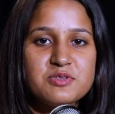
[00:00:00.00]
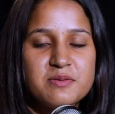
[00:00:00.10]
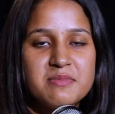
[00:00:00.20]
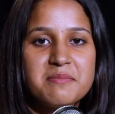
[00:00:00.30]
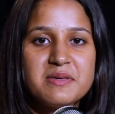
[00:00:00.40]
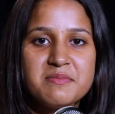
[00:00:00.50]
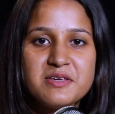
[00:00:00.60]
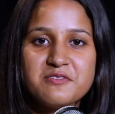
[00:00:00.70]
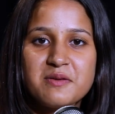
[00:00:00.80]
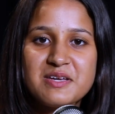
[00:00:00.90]
doing my
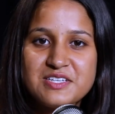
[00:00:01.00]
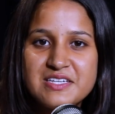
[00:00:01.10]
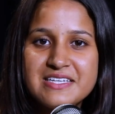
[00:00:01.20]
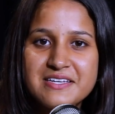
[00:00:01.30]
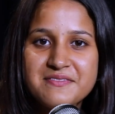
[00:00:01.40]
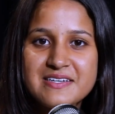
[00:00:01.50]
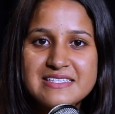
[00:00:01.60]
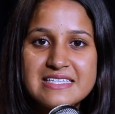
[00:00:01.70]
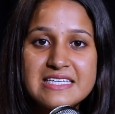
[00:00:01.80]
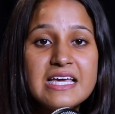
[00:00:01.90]
BBA from SGT
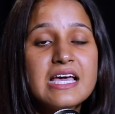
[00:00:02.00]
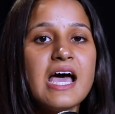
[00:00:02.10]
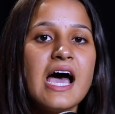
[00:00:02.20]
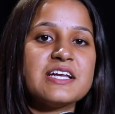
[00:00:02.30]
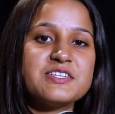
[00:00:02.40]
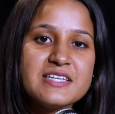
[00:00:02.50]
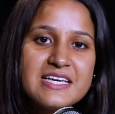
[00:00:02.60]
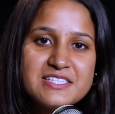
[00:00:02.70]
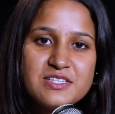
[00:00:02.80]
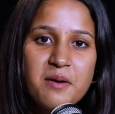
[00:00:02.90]
University, and
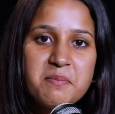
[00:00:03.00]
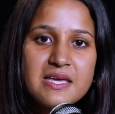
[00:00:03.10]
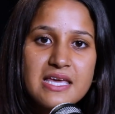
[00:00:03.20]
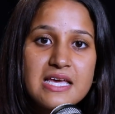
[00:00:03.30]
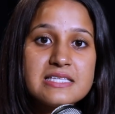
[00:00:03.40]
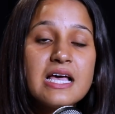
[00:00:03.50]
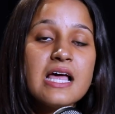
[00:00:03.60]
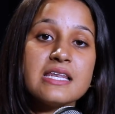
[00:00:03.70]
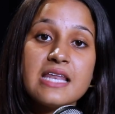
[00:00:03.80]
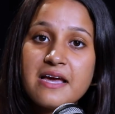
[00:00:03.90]
today's topic is
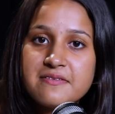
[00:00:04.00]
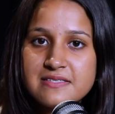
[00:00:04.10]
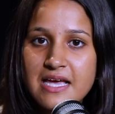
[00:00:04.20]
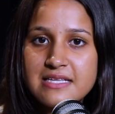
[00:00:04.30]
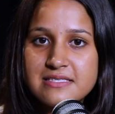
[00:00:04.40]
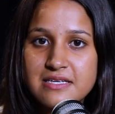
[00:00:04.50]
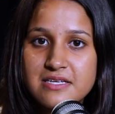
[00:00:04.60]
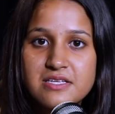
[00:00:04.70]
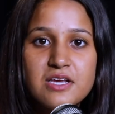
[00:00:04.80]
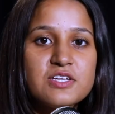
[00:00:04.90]
life
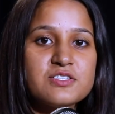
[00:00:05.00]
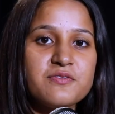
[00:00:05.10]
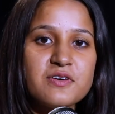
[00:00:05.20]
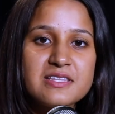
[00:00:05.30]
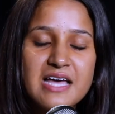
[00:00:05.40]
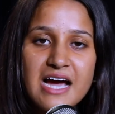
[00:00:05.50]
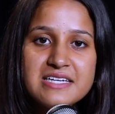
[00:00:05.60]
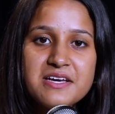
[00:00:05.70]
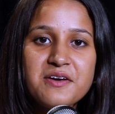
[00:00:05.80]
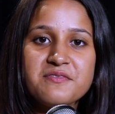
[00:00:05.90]
sciences. So for
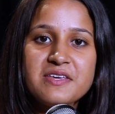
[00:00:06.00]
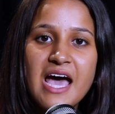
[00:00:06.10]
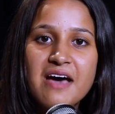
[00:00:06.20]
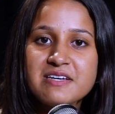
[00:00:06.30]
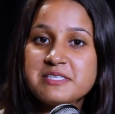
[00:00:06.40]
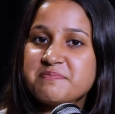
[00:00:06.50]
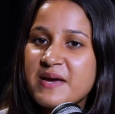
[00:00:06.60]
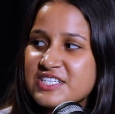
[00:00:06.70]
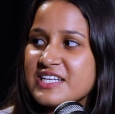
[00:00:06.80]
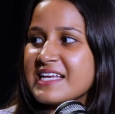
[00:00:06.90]
that, we have a
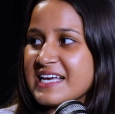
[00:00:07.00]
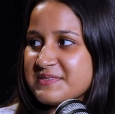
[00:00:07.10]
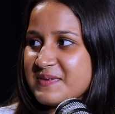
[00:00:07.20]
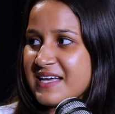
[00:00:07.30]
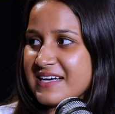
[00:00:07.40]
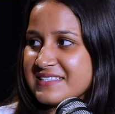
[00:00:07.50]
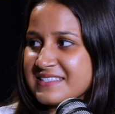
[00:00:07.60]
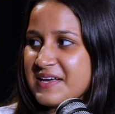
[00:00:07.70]
special guest with us.